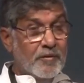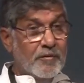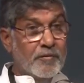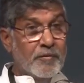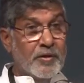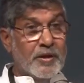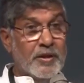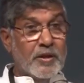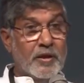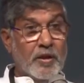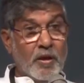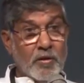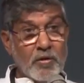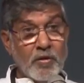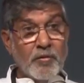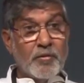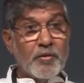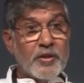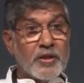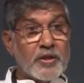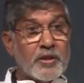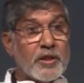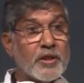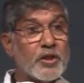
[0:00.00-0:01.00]
With a lot of
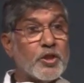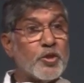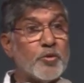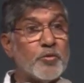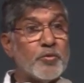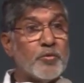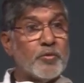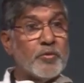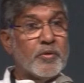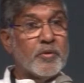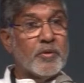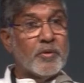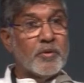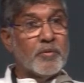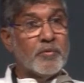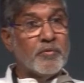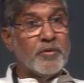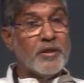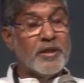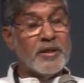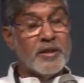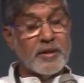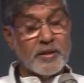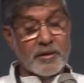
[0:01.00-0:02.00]
research,
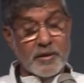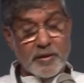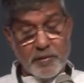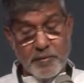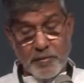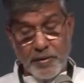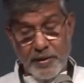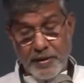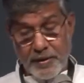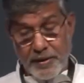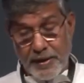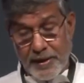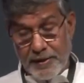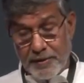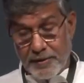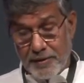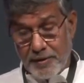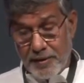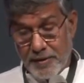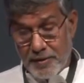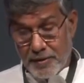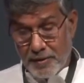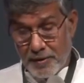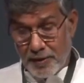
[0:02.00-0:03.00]
we discovered that
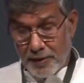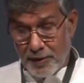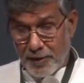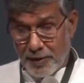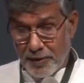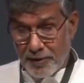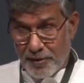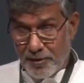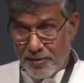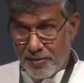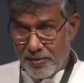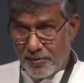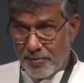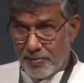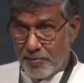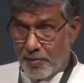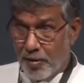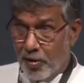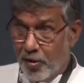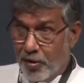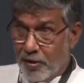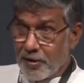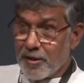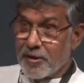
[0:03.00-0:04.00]
this circus,
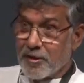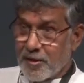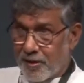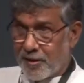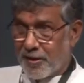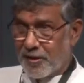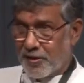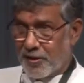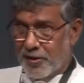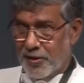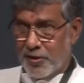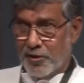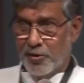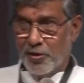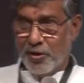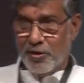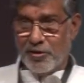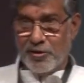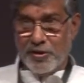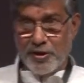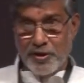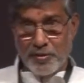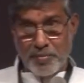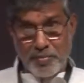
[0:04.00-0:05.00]
all the circuses,
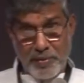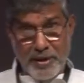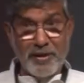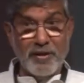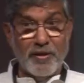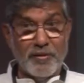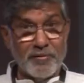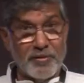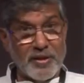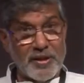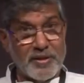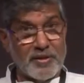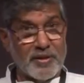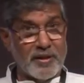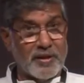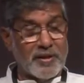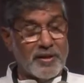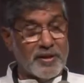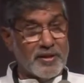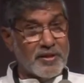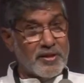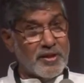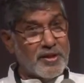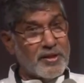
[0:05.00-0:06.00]
not this, many of these
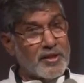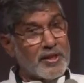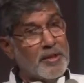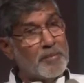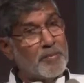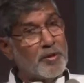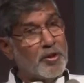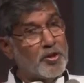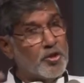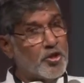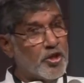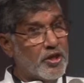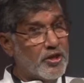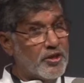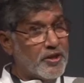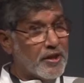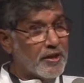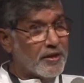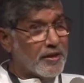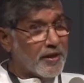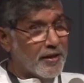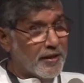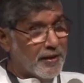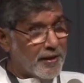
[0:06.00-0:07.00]
circuses keep on
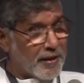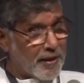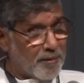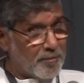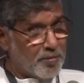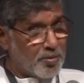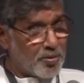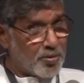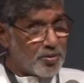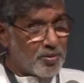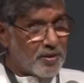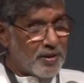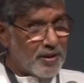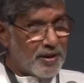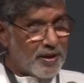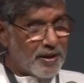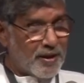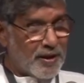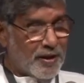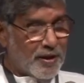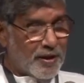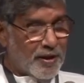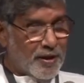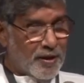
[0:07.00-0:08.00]
changing their names
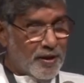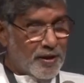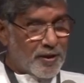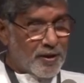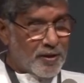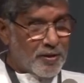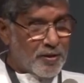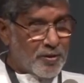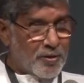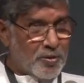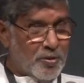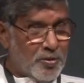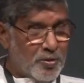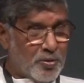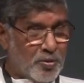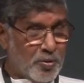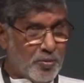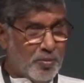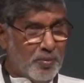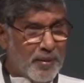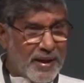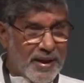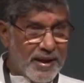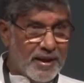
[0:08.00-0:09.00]
to
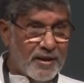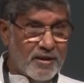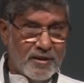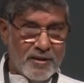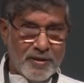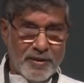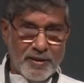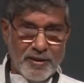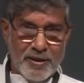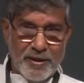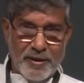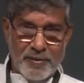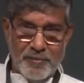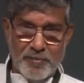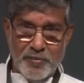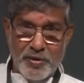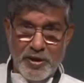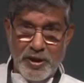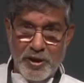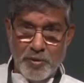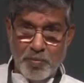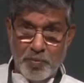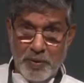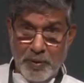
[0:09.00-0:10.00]
make
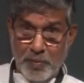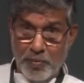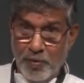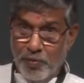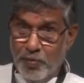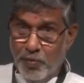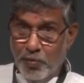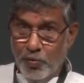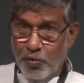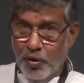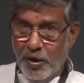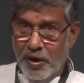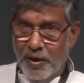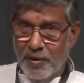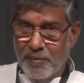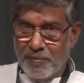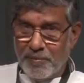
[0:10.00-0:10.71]
these people fool.